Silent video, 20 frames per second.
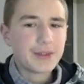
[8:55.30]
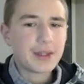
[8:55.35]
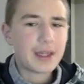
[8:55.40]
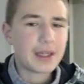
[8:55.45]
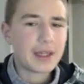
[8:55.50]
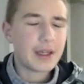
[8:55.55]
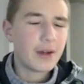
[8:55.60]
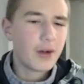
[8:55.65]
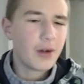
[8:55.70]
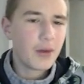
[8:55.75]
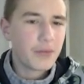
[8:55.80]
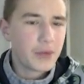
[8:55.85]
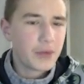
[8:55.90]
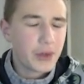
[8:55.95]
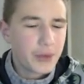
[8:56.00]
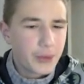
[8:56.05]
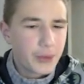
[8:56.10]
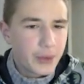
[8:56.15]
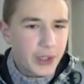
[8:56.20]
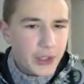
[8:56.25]
now after
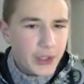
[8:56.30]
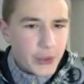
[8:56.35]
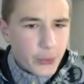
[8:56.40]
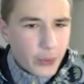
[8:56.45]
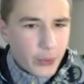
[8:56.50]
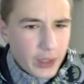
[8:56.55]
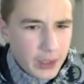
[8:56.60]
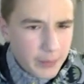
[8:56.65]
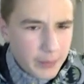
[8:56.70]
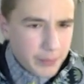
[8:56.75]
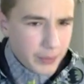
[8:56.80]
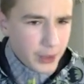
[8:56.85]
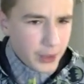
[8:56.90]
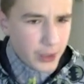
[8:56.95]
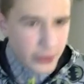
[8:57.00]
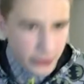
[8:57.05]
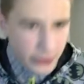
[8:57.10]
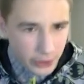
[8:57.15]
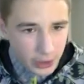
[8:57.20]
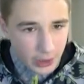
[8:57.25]
rook h1 I'm pretty
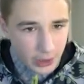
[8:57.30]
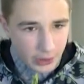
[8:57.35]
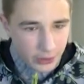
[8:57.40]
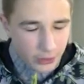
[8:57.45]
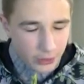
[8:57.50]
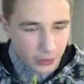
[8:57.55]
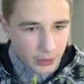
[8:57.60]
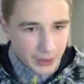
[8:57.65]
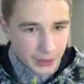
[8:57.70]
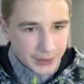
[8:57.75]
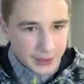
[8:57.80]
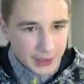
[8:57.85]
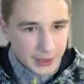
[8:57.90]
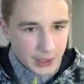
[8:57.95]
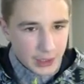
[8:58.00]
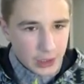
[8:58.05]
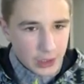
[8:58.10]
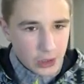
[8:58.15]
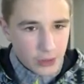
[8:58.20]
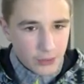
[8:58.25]
sure I can go like
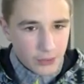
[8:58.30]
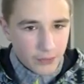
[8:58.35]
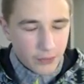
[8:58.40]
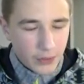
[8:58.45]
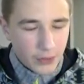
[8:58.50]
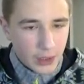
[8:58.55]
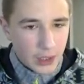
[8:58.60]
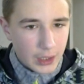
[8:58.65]
h5